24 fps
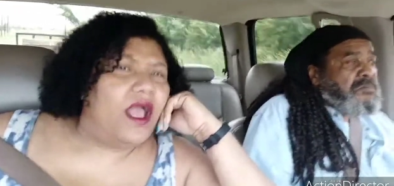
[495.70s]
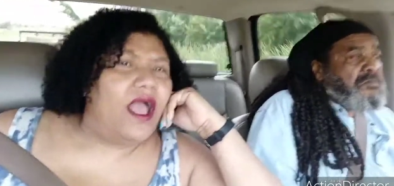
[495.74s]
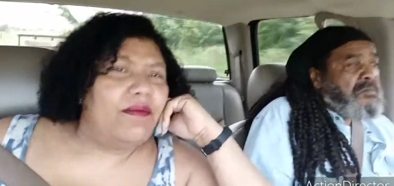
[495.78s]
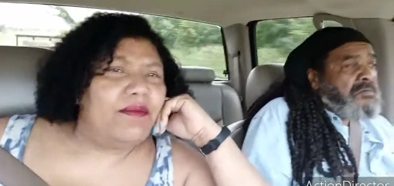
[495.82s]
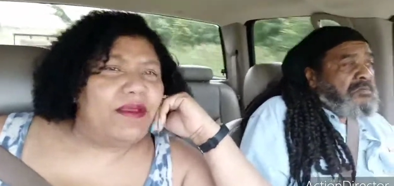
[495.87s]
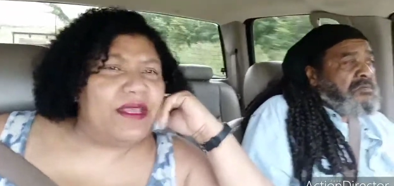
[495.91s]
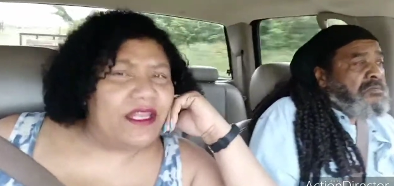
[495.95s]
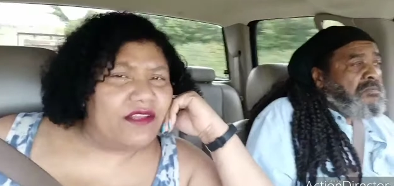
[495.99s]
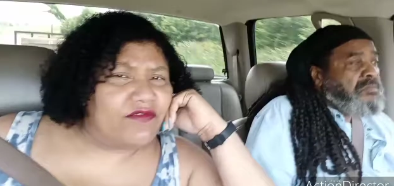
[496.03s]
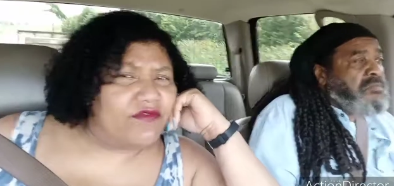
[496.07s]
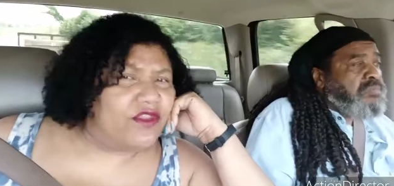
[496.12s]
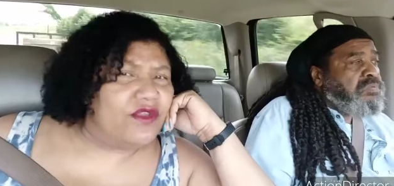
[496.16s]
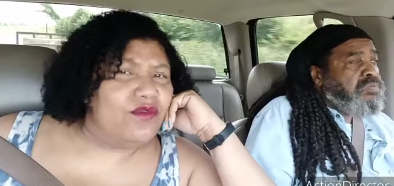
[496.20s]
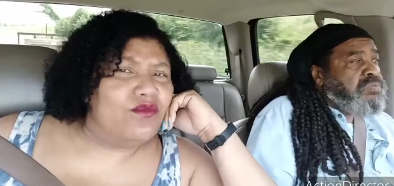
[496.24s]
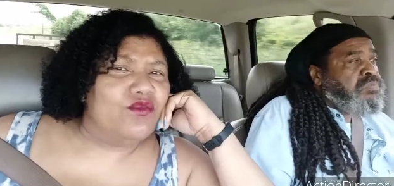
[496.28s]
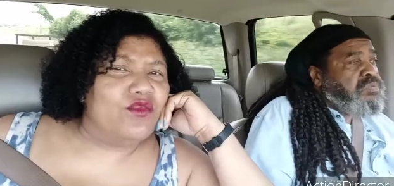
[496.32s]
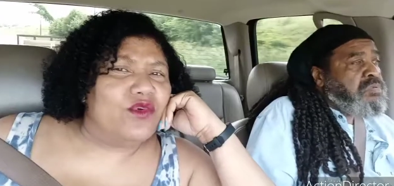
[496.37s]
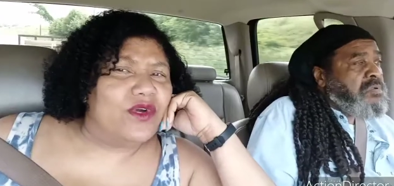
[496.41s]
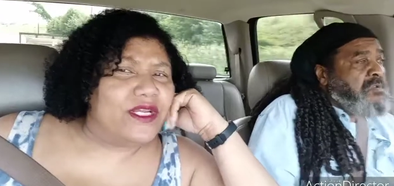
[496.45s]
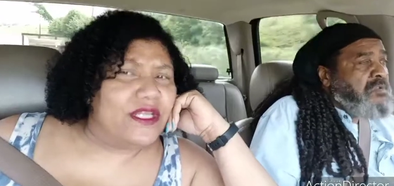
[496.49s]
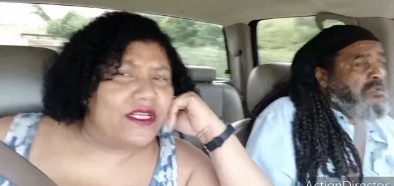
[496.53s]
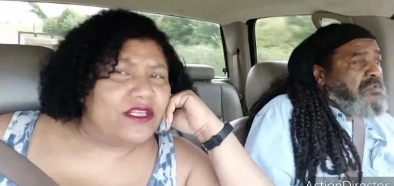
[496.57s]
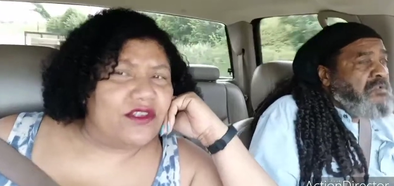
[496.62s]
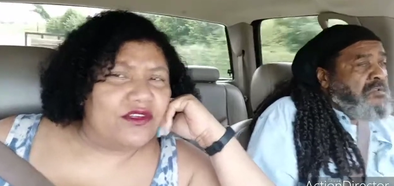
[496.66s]
Speaker 1: I bet if you
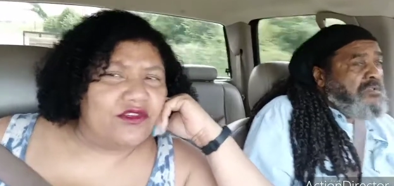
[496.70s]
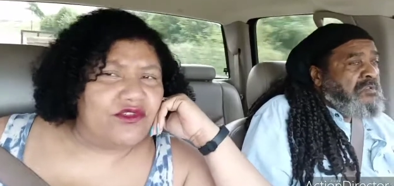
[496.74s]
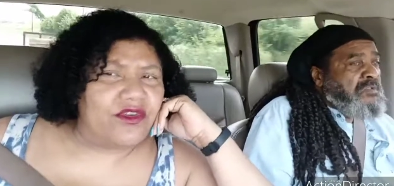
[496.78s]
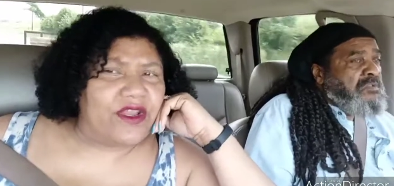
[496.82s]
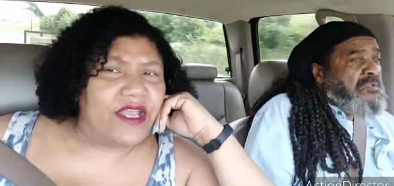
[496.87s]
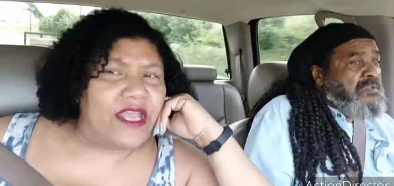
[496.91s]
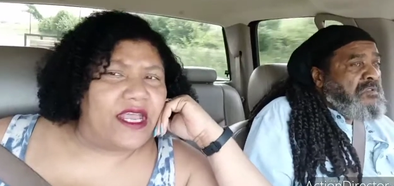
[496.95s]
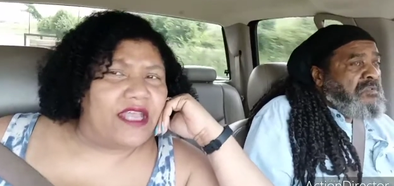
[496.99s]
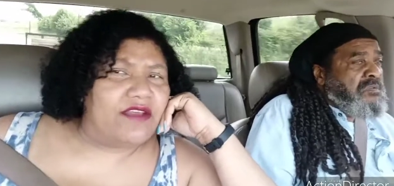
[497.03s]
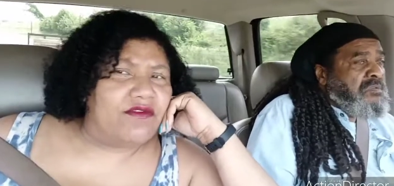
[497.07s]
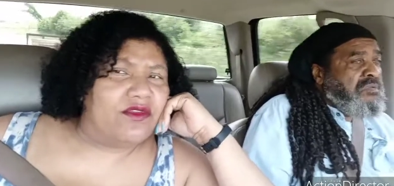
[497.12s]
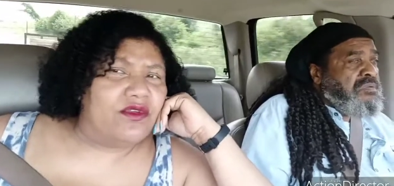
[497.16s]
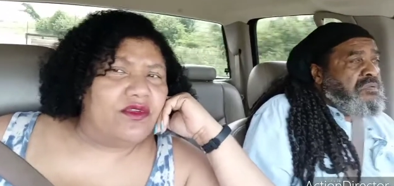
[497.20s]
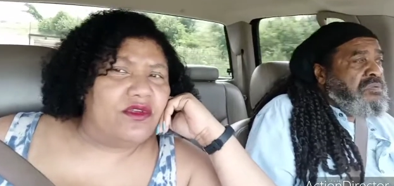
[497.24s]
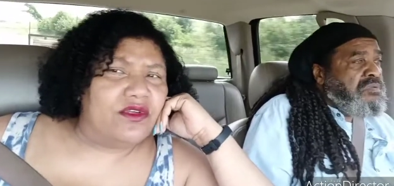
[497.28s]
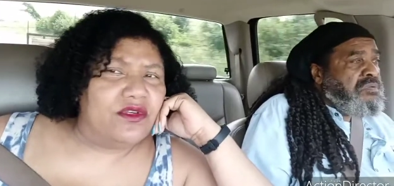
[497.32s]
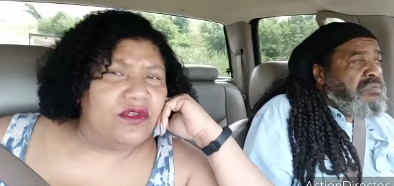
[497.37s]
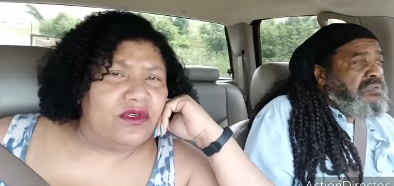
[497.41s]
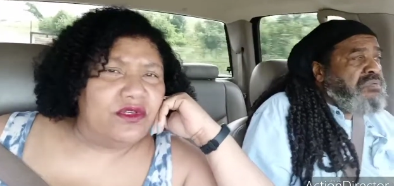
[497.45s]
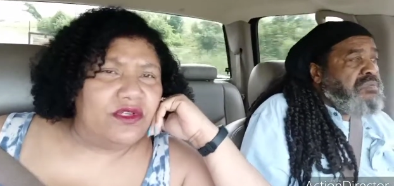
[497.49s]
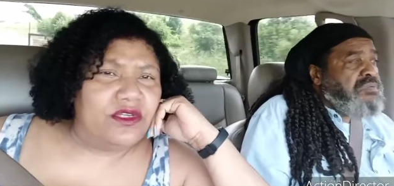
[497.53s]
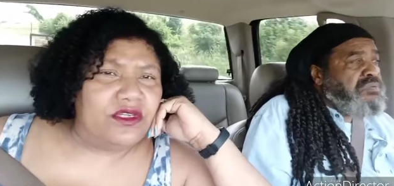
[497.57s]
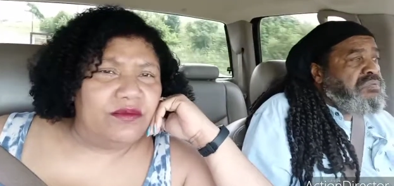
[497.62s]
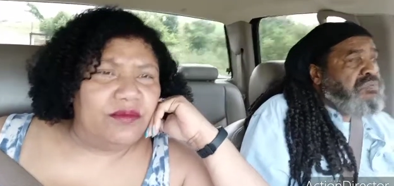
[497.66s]
wanted to drive, you
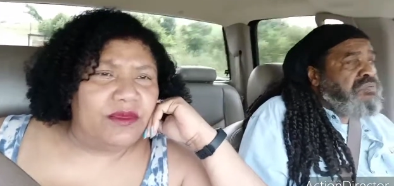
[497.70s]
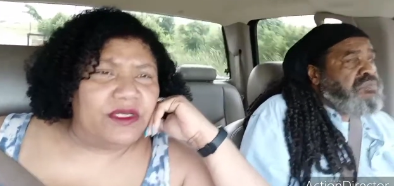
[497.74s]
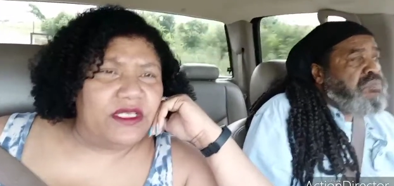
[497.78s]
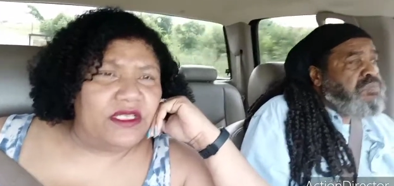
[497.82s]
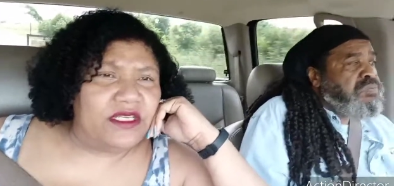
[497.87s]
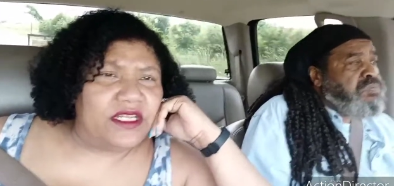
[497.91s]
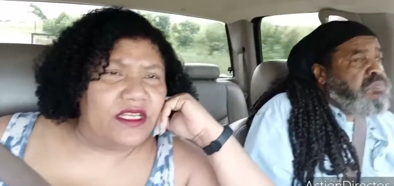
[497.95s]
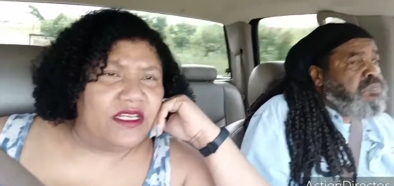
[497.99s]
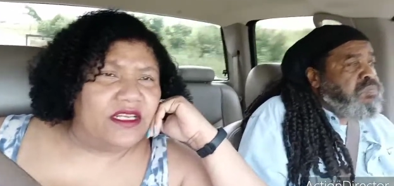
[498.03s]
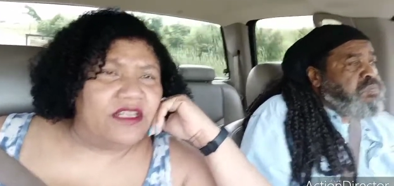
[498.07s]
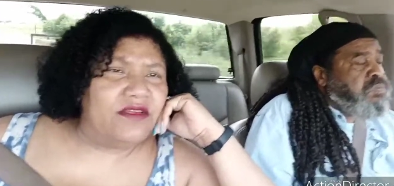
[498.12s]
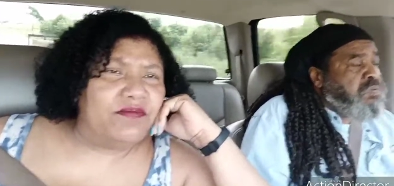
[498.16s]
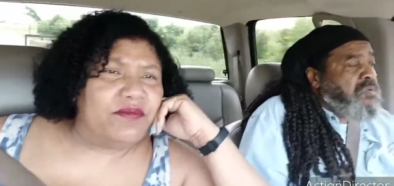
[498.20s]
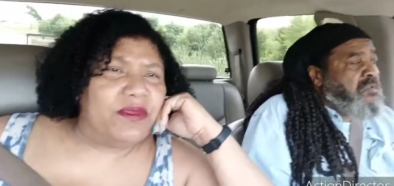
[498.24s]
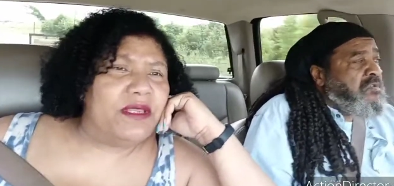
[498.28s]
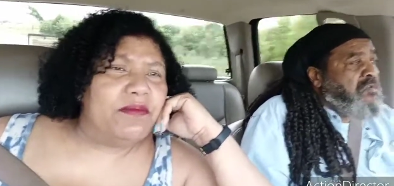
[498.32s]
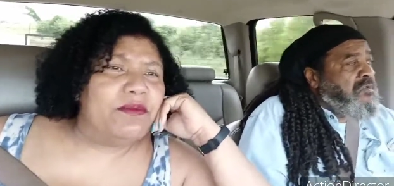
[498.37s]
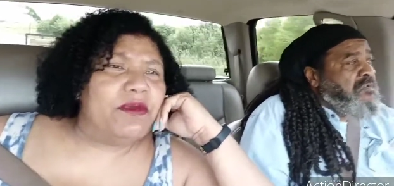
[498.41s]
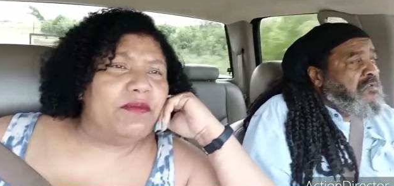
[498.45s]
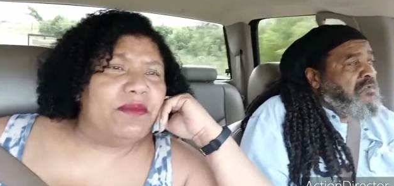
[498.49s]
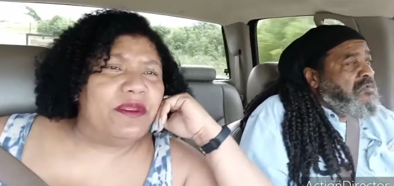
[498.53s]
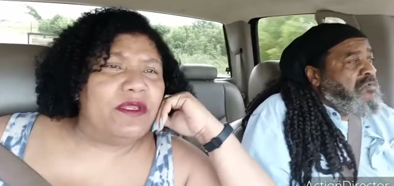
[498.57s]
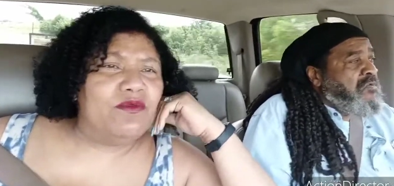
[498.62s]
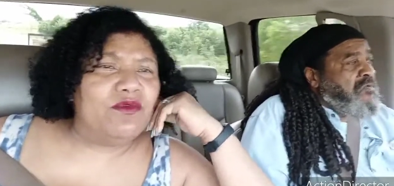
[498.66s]
could, but then the
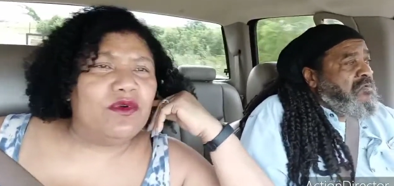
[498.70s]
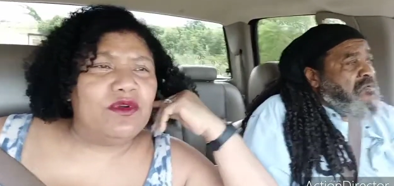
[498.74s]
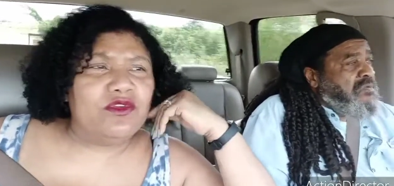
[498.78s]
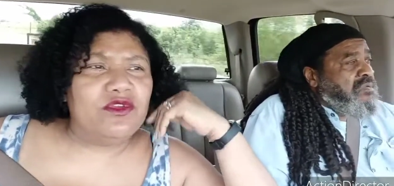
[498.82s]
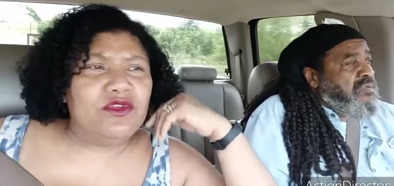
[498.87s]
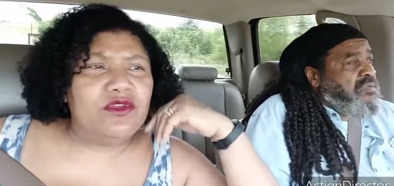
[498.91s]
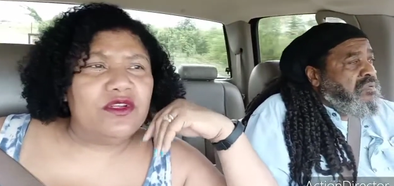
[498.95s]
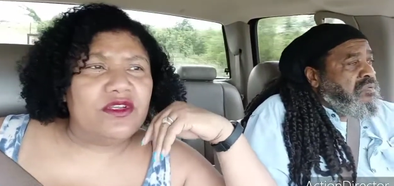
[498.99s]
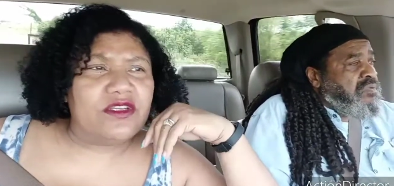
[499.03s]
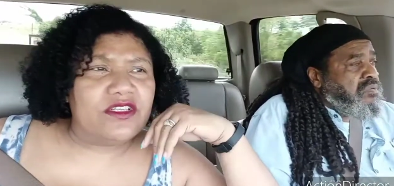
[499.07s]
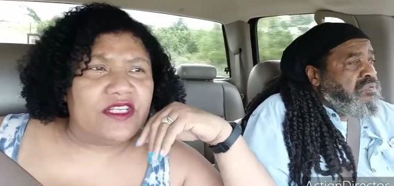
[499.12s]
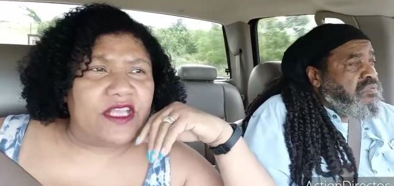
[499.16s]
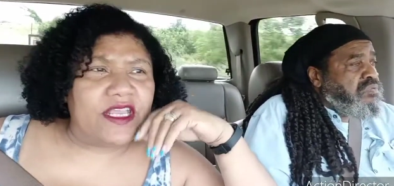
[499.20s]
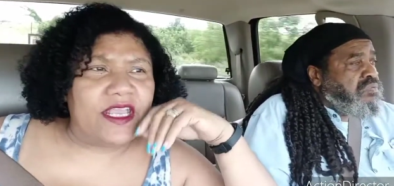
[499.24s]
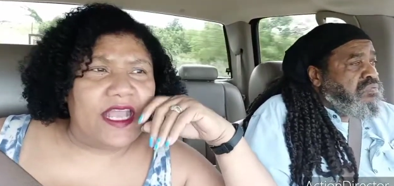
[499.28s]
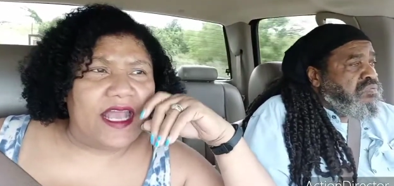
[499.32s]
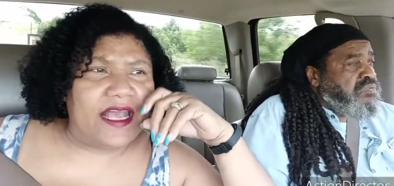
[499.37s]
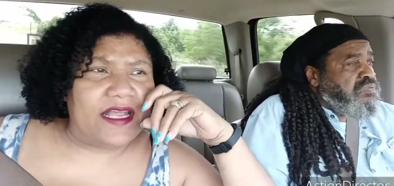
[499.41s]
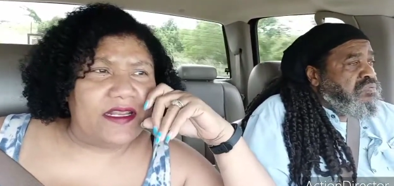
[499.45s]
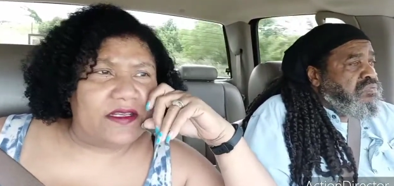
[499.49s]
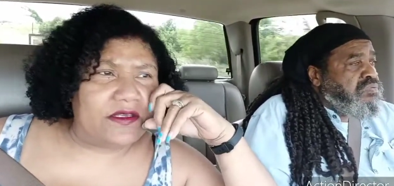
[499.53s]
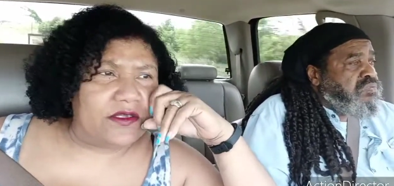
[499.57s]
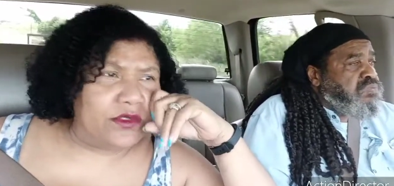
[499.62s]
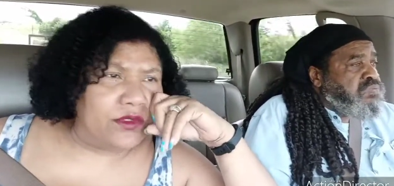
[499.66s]
people be wanting you to stay
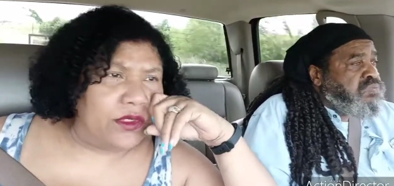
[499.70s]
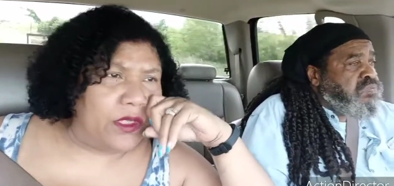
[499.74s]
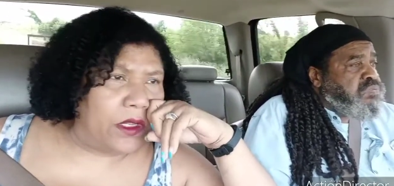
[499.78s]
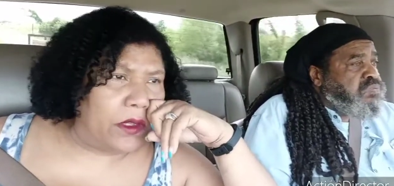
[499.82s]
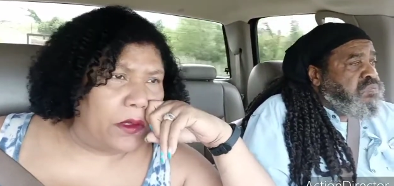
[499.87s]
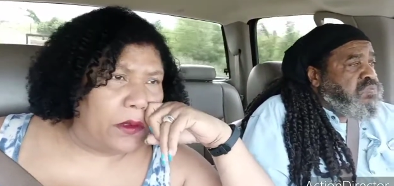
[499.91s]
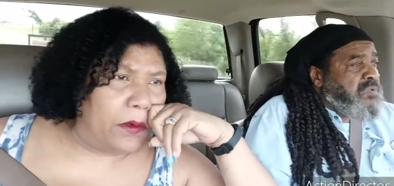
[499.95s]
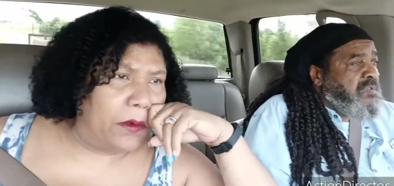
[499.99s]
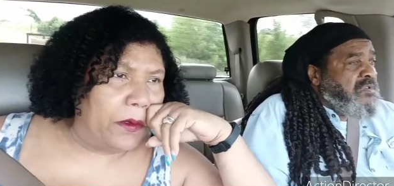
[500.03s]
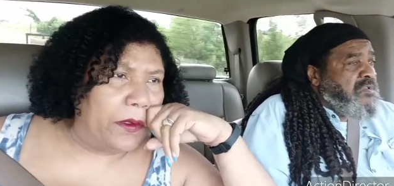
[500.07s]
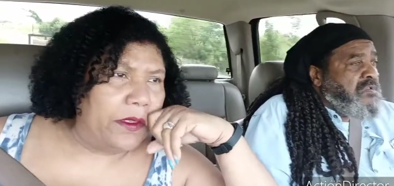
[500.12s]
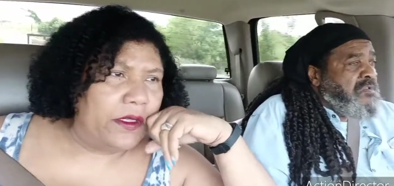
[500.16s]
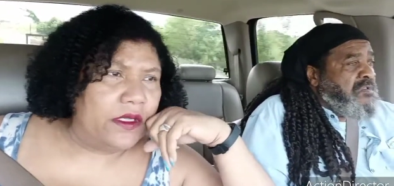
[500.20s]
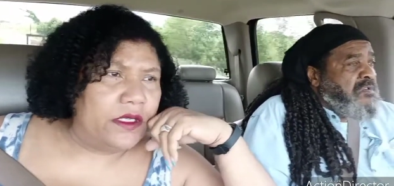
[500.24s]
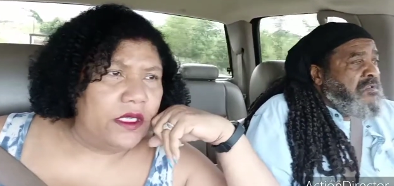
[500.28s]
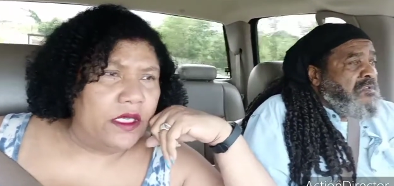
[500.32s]
out too long.